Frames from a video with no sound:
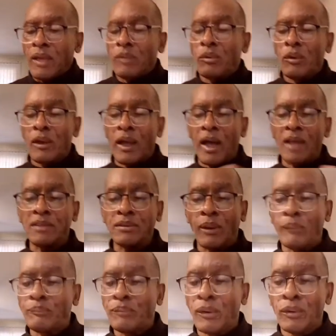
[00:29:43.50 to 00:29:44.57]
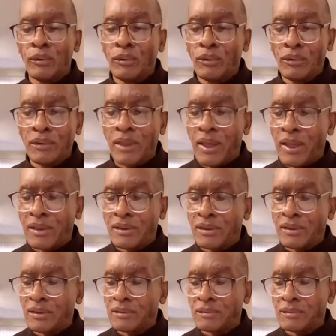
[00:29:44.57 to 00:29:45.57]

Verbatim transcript: you got the food and the